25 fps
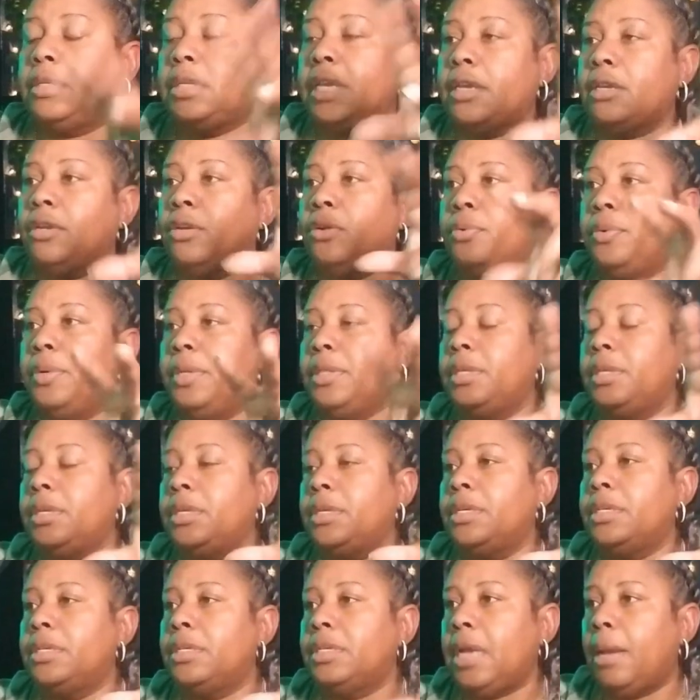2
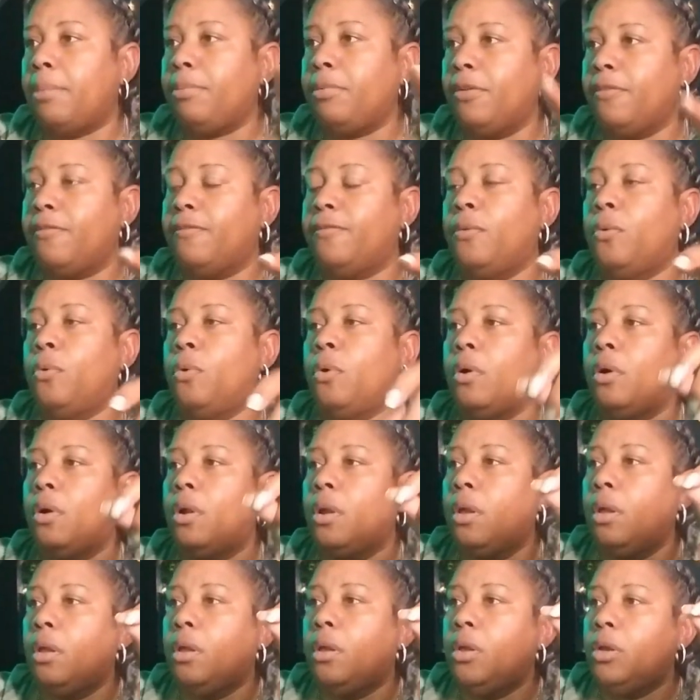Corinthians chapter
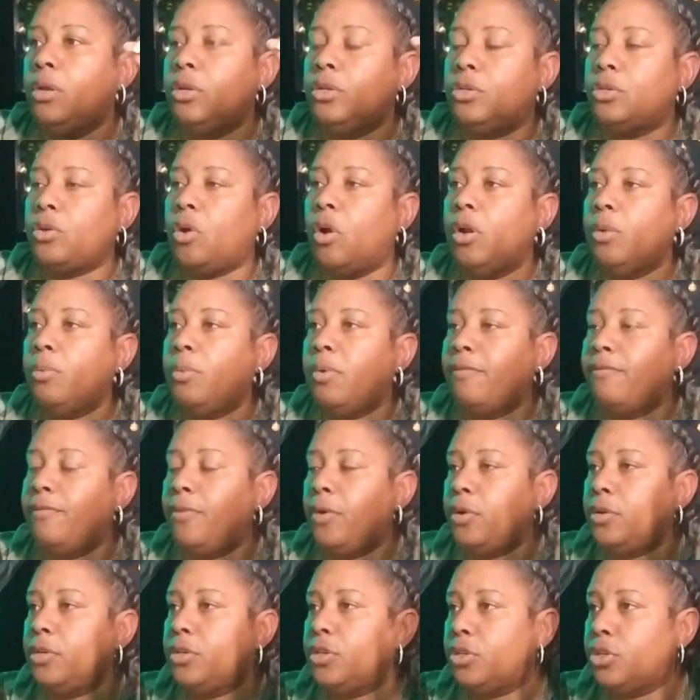4. Starting with
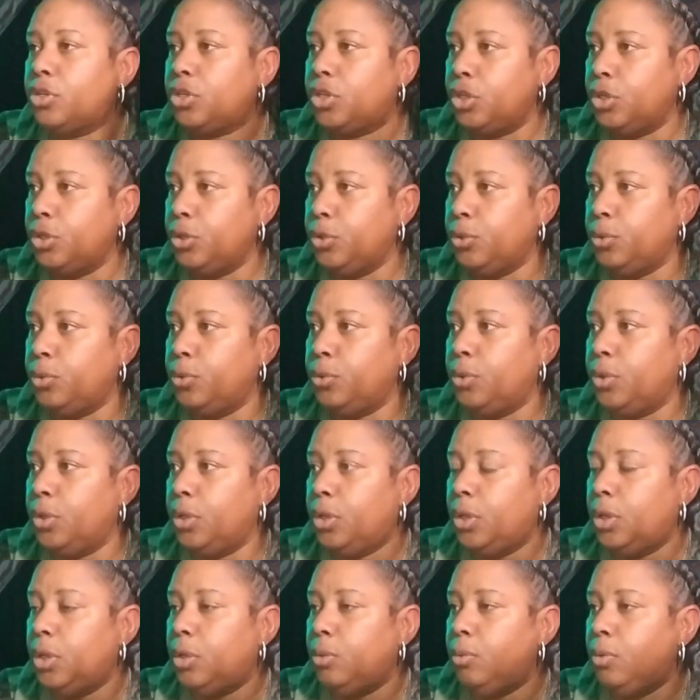verse 2. I'm
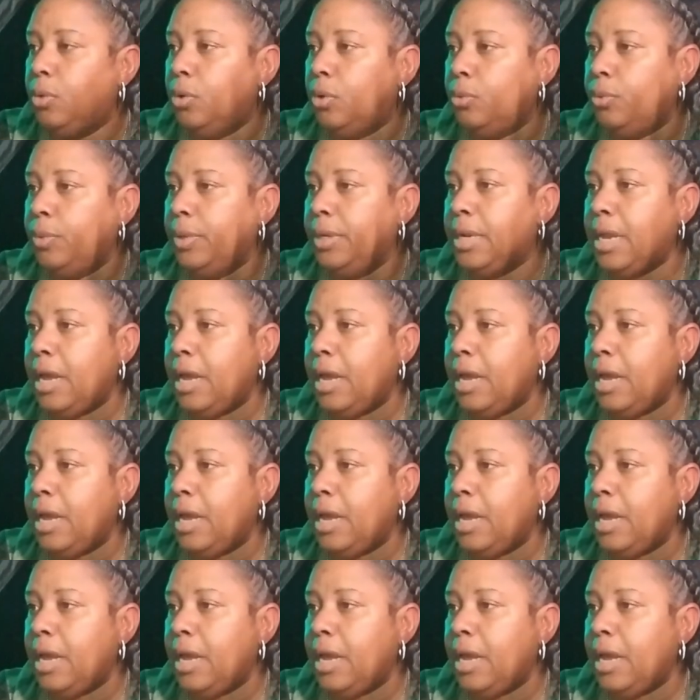going